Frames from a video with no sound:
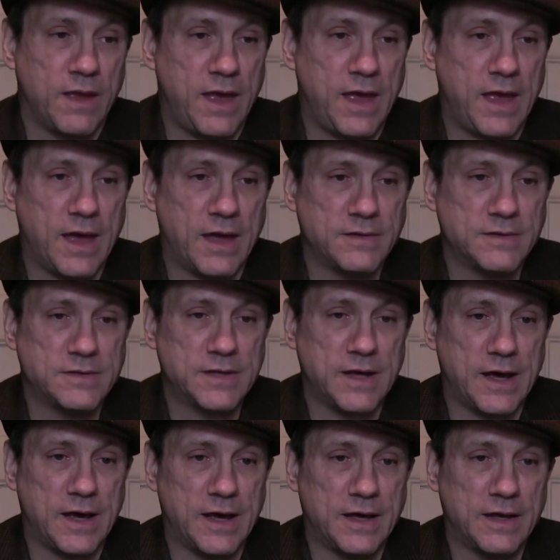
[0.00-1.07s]
And
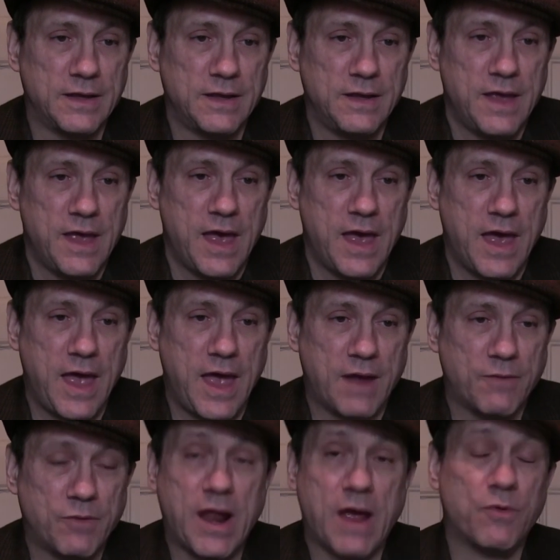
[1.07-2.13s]

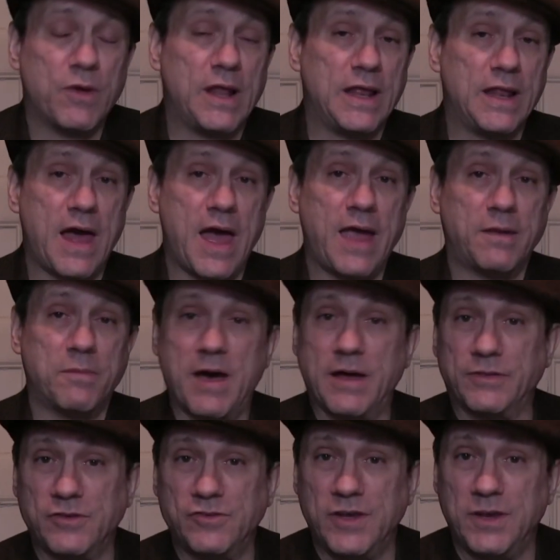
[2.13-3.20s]
what I really like
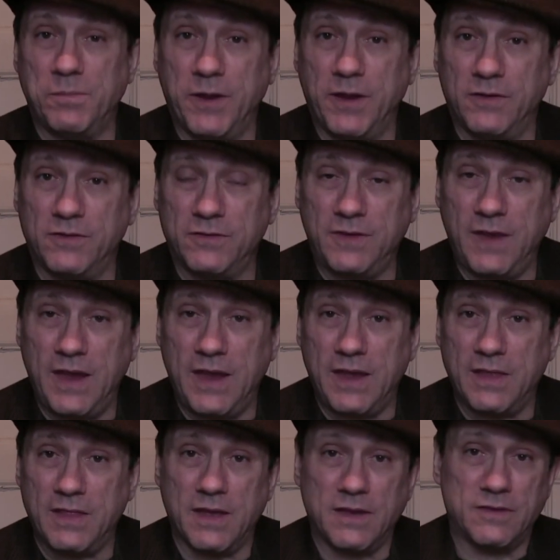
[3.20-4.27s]
about the
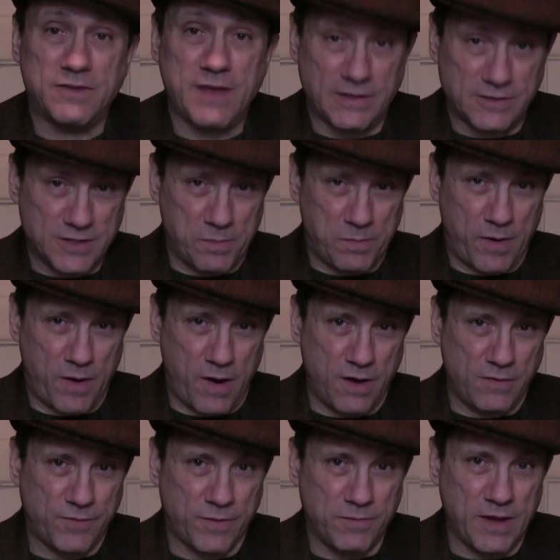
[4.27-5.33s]
GPC that sets it
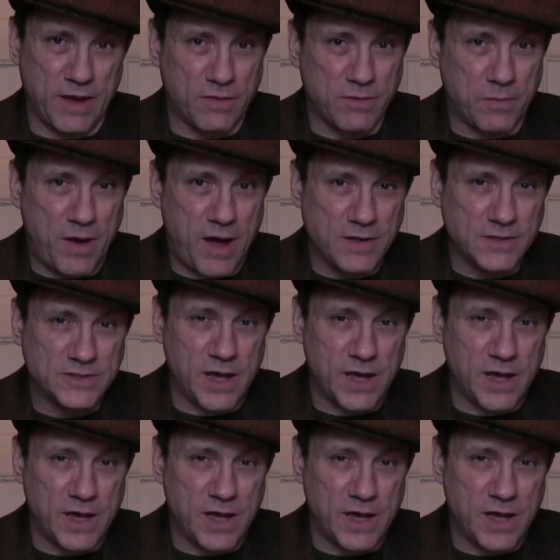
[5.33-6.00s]
apart from the other body